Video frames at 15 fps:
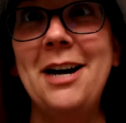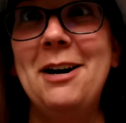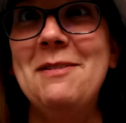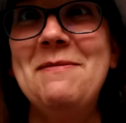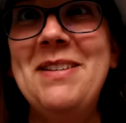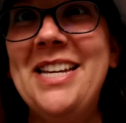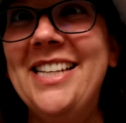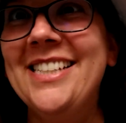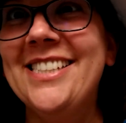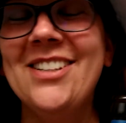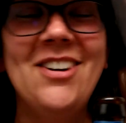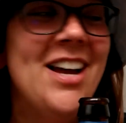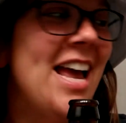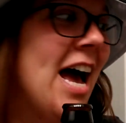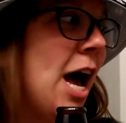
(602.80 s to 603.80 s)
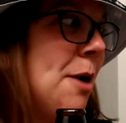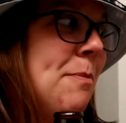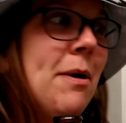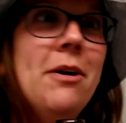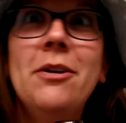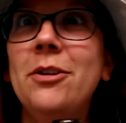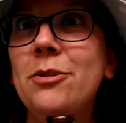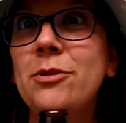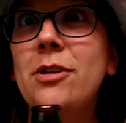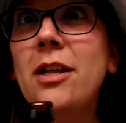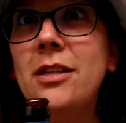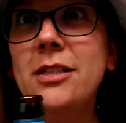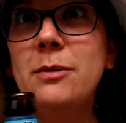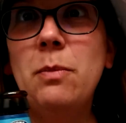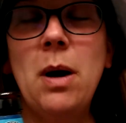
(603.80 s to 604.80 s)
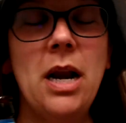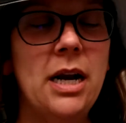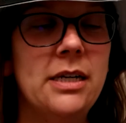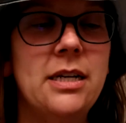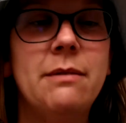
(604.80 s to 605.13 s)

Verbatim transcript: coming, so I better use all this product.